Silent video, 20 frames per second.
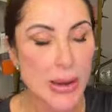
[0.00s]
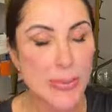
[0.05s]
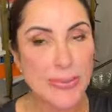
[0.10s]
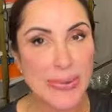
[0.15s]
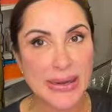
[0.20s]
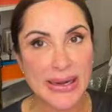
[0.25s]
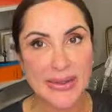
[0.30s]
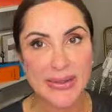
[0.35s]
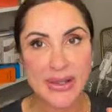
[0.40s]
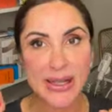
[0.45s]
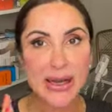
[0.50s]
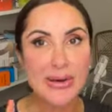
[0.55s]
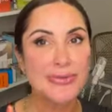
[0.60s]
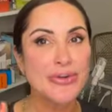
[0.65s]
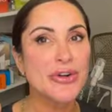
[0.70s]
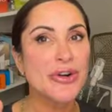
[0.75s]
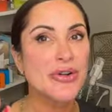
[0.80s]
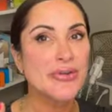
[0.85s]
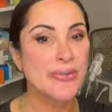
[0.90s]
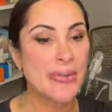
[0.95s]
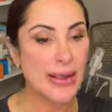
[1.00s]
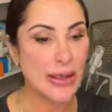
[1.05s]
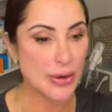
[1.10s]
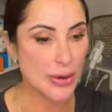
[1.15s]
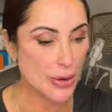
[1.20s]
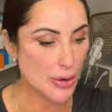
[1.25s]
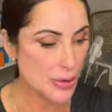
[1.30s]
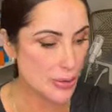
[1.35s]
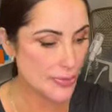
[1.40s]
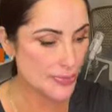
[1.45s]
But in the comfort of my
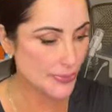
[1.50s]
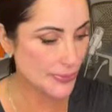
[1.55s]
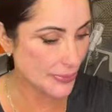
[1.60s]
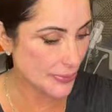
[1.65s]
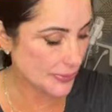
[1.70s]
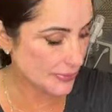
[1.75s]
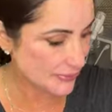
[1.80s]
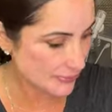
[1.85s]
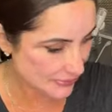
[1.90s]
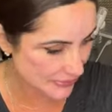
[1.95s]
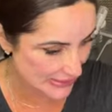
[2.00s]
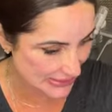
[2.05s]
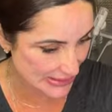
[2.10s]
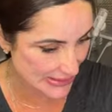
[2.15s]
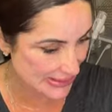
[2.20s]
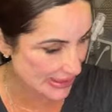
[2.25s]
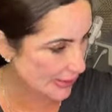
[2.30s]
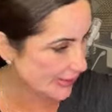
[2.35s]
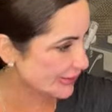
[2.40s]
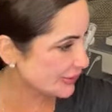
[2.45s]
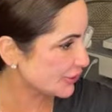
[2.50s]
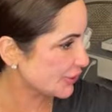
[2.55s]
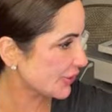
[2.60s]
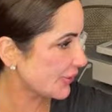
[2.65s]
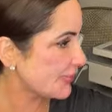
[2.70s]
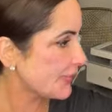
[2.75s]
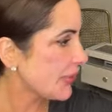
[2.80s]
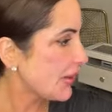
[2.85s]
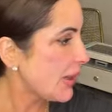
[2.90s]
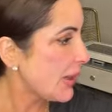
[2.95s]
home, this is how I do
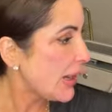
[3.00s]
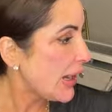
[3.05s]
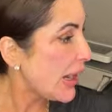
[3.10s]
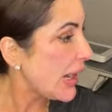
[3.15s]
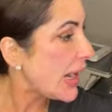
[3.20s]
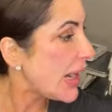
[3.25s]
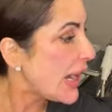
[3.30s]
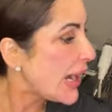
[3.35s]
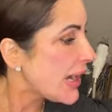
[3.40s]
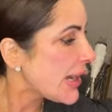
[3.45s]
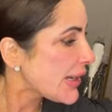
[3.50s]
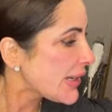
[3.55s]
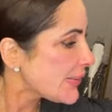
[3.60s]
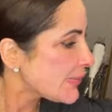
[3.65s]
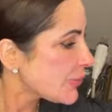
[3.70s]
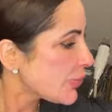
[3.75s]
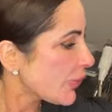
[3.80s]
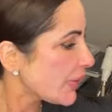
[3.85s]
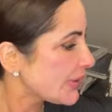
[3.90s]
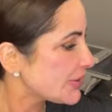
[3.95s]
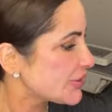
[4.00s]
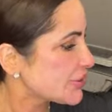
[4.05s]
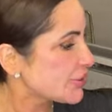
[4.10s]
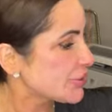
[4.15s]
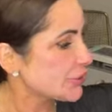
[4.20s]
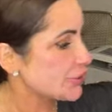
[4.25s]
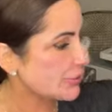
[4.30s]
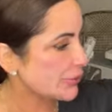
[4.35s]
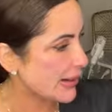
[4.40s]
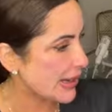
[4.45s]
it. I am going
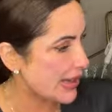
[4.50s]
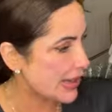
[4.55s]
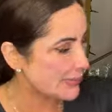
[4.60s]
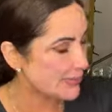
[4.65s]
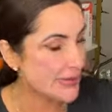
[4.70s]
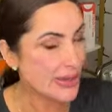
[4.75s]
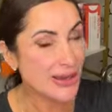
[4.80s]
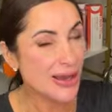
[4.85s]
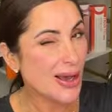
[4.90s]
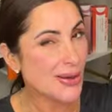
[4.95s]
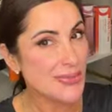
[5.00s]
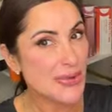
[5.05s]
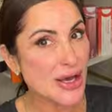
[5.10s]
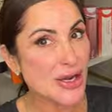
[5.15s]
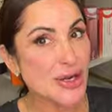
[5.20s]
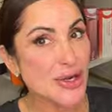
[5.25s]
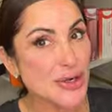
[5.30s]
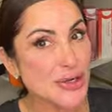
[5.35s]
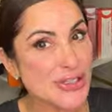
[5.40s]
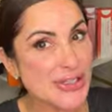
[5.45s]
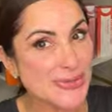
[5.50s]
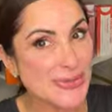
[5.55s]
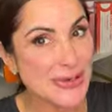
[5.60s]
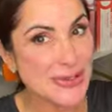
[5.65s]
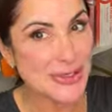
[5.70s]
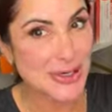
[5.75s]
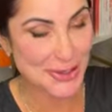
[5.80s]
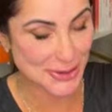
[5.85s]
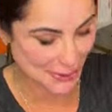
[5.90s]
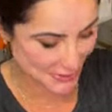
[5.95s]
to grab, I'm not a nurse, I'm not a
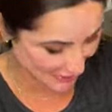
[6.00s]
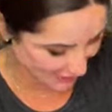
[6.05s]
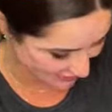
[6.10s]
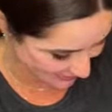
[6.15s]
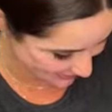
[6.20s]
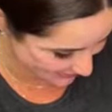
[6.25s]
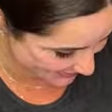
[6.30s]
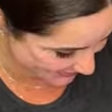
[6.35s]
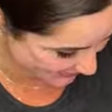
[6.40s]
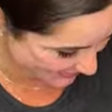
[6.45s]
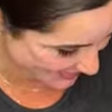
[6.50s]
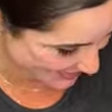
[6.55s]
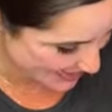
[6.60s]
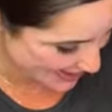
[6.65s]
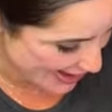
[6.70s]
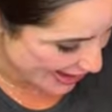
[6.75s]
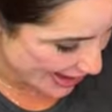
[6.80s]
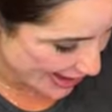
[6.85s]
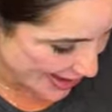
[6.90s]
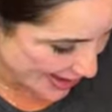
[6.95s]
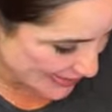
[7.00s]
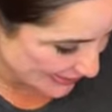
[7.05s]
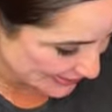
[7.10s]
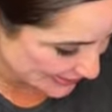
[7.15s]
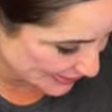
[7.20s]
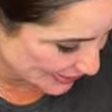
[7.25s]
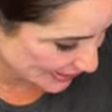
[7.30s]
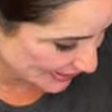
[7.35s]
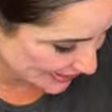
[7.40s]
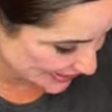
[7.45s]
doctor. I
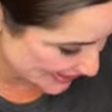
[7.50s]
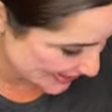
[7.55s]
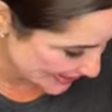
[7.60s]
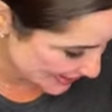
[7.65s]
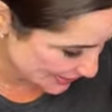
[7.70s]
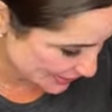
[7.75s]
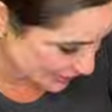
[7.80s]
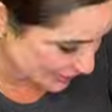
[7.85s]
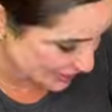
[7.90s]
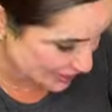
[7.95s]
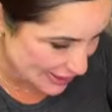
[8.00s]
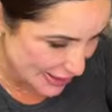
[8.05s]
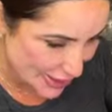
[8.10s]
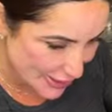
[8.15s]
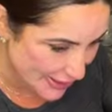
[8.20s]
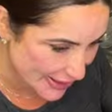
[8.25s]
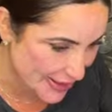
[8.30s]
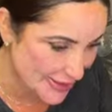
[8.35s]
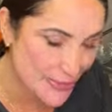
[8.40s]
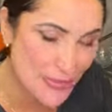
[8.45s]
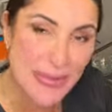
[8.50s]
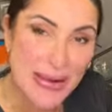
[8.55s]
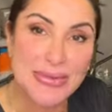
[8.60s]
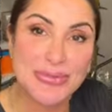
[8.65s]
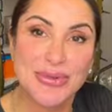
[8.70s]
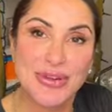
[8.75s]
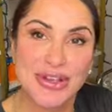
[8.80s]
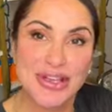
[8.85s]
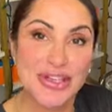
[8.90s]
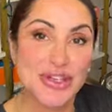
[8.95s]
am just sharing my
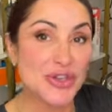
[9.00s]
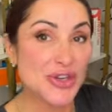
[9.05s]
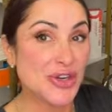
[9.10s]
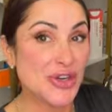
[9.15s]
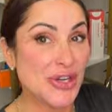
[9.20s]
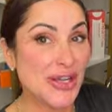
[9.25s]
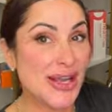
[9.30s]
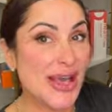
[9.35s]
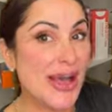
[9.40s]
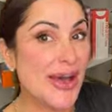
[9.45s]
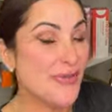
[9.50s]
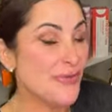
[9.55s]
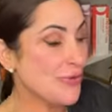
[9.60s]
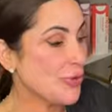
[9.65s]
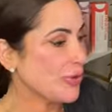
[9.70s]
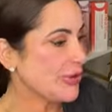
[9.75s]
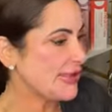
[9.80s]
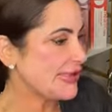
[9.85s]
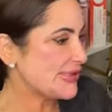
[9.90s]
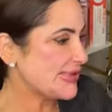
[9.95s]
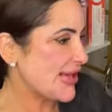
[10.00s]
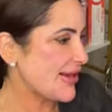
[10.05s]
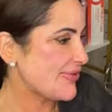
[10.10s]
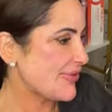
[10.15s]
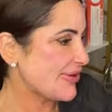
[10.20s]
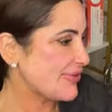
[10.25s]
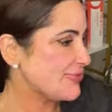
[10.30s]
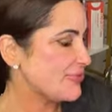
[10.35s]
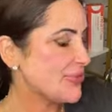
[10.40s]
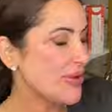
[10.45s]
beauty journey at
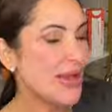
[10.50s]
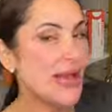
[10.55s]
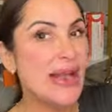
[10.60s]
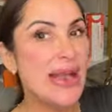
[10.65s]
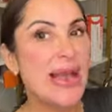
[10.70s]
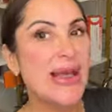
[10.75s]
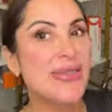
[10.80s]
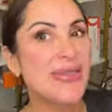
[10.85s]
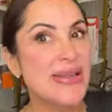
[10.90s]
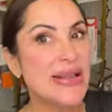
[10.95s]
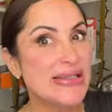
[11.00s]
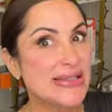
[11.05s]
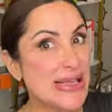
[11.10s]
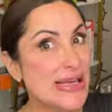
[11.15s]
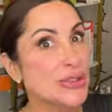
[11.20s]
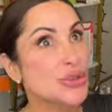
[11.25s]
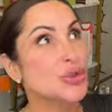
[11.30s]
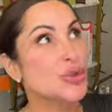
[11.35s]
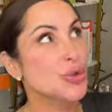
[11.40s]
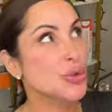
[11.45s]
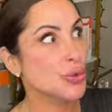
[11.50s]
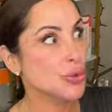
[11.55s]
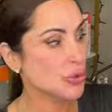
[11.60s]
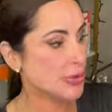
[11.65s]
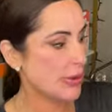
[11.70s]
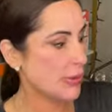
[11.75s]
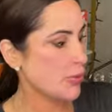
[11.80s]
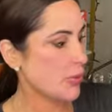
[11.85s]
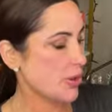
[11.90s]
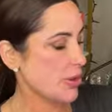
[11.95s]
47 and things that
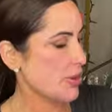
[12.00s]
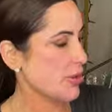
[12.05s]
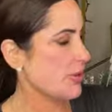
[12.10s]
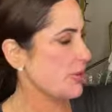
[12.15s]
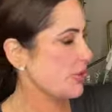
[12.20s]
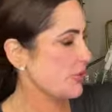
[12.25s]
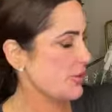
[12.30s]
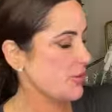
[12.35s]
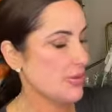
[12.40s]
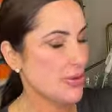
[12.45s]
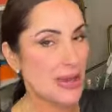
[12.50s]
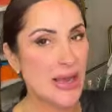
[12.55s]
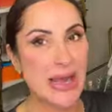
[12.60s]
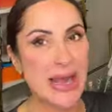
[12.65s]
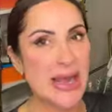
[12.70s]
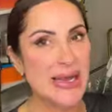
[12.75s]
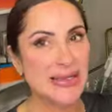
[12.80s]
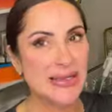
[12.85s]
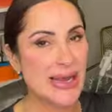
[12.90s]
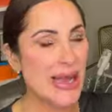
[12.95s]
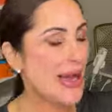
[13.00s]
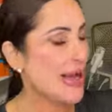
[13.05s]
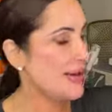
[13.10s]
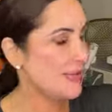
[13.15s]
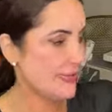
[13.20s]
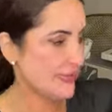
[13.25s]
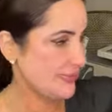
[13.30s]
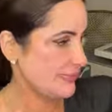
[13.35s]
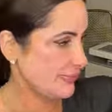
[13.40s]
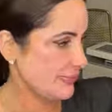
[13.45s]
truly work and have